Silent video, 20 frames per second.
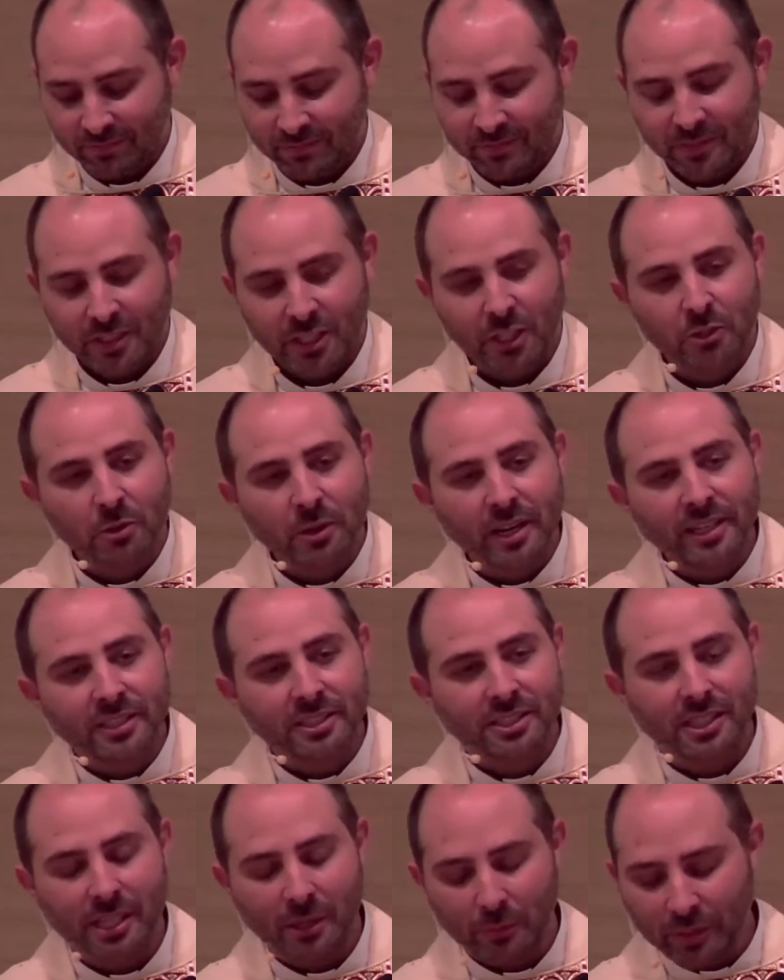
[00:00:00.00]
The greatest
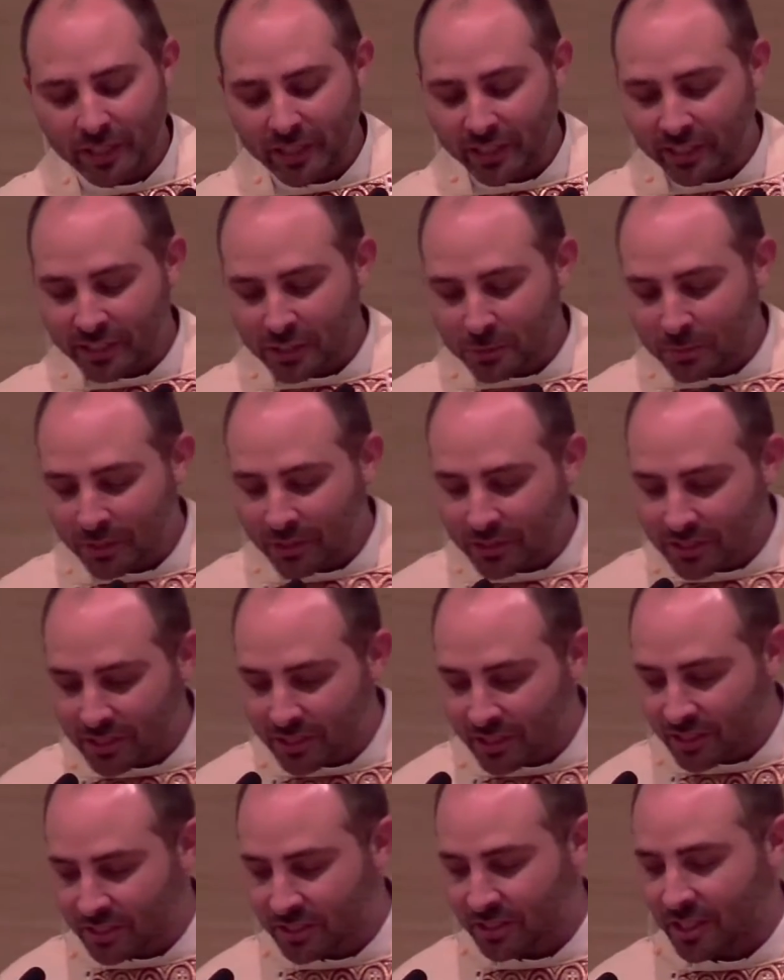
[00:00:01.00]
thing we can experience in
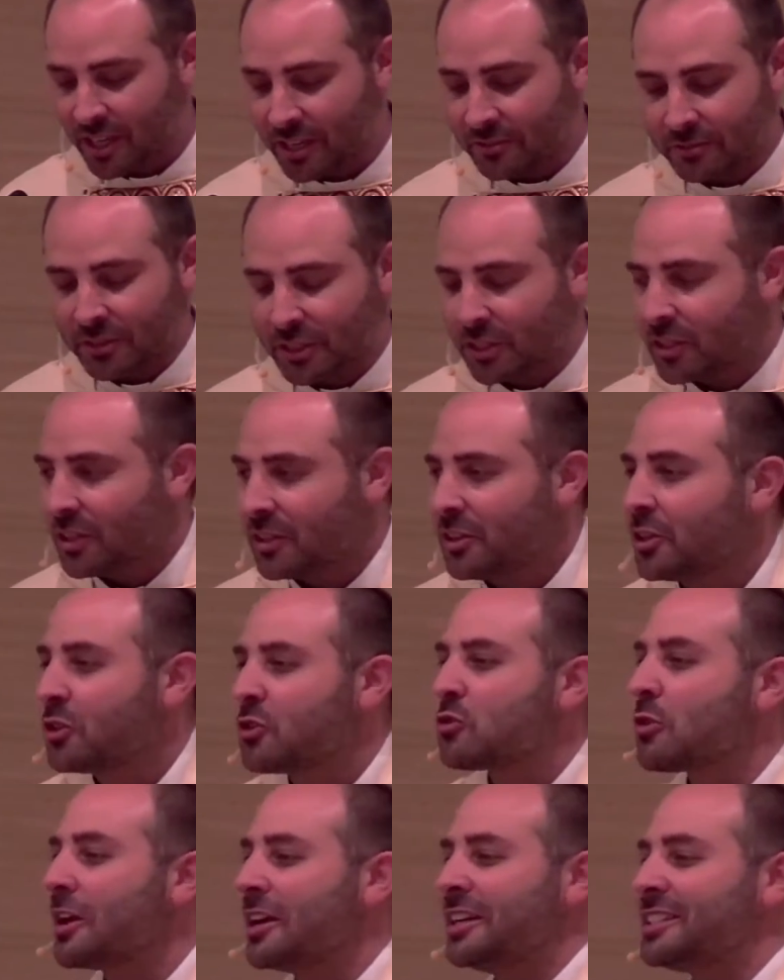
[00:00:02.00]
this life, the
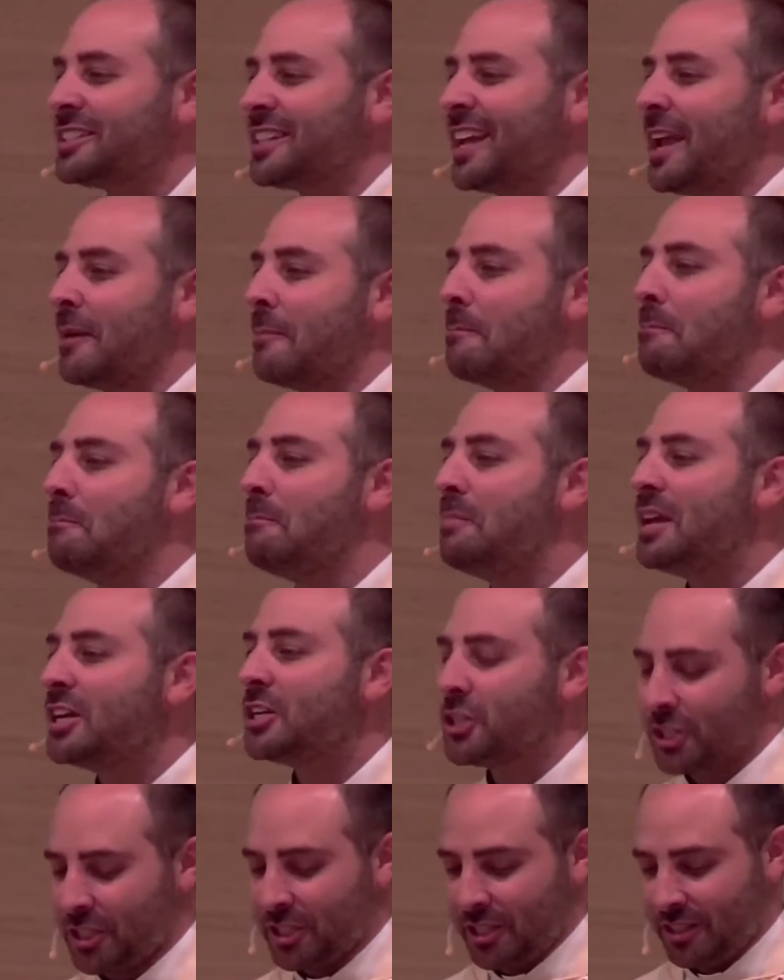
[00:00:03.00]
greatest
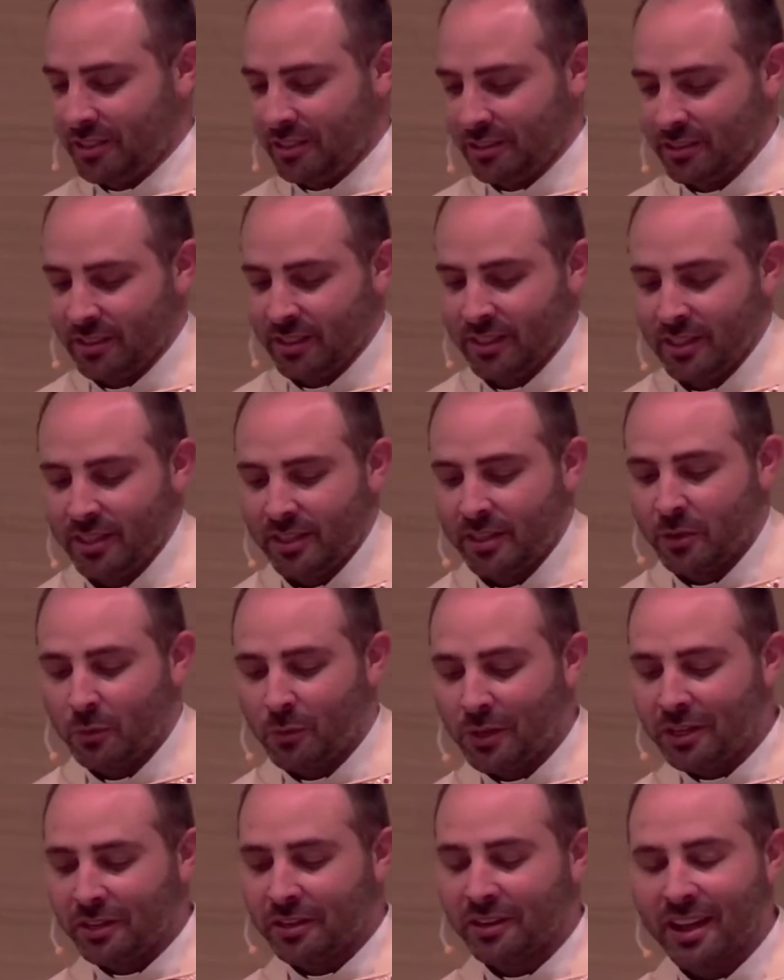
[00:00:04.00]
ambition that
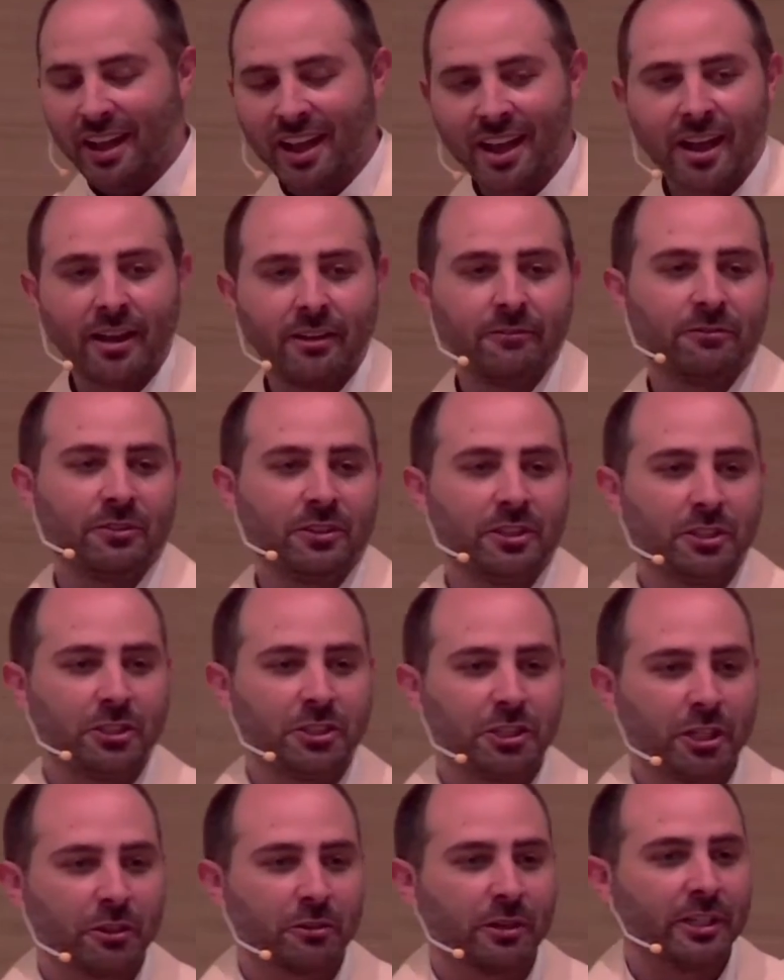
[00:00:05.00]
we could have for the
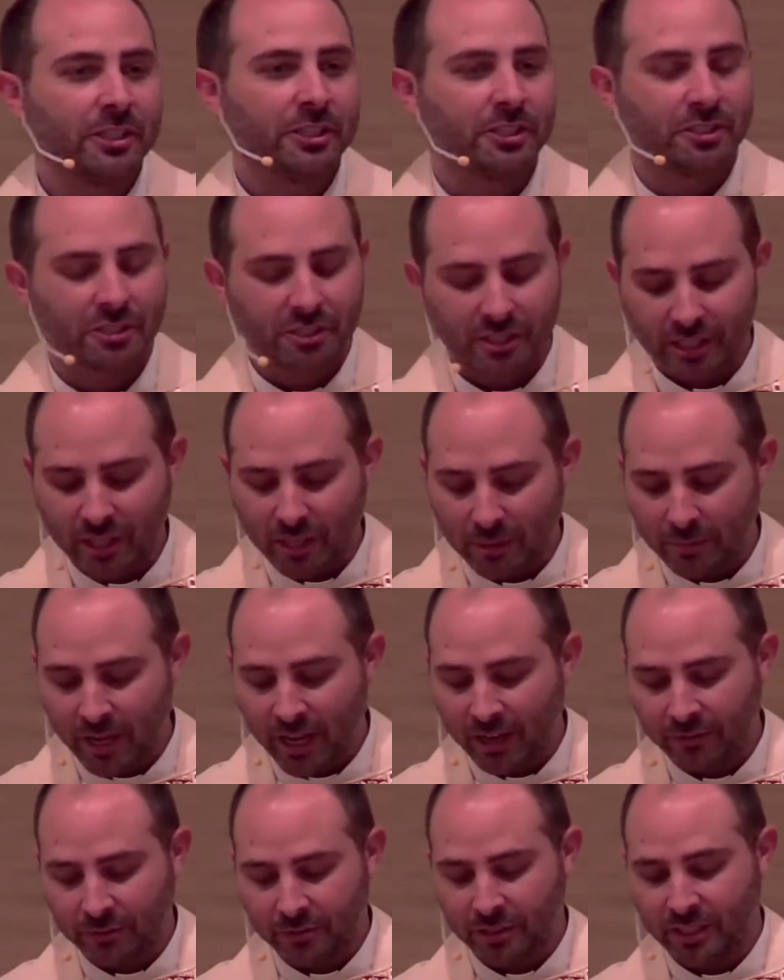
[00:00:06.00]
generations that come
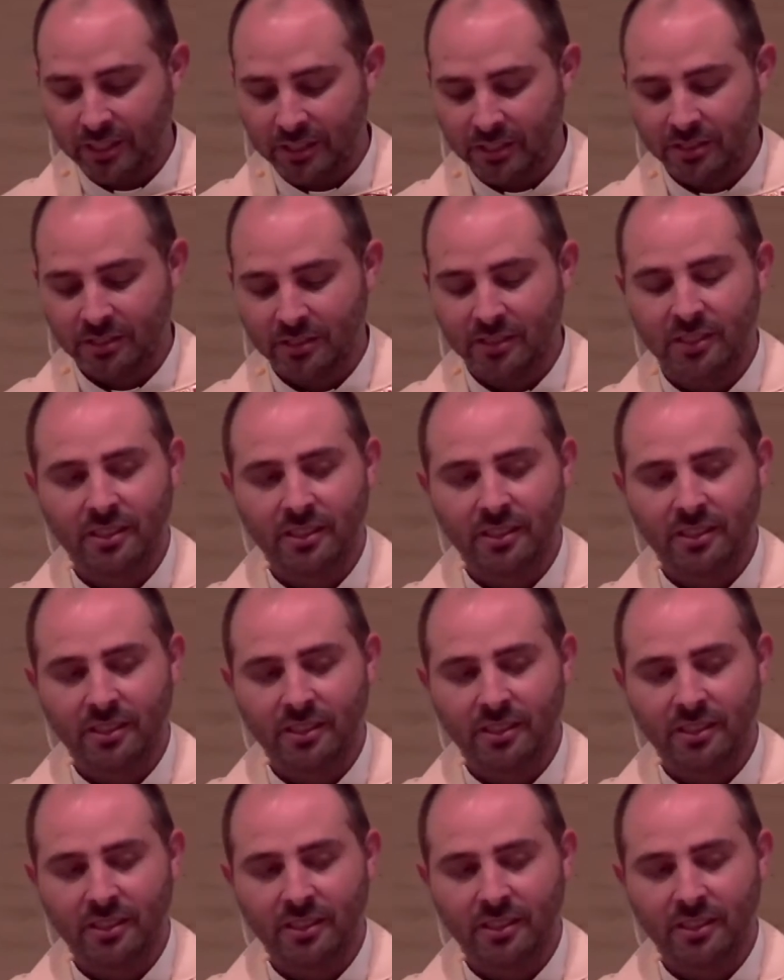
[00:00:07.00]
after us,